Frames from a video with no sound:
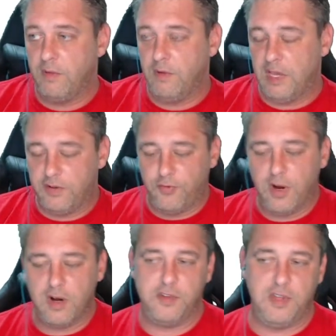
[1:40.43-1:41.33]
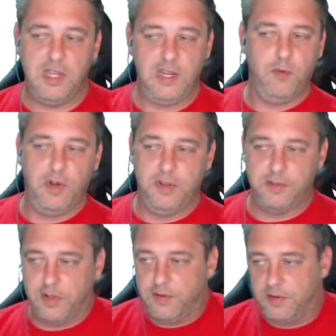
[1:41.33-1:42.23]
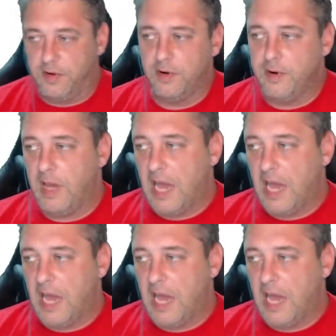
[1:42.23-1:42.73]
as far as anyone is concerned,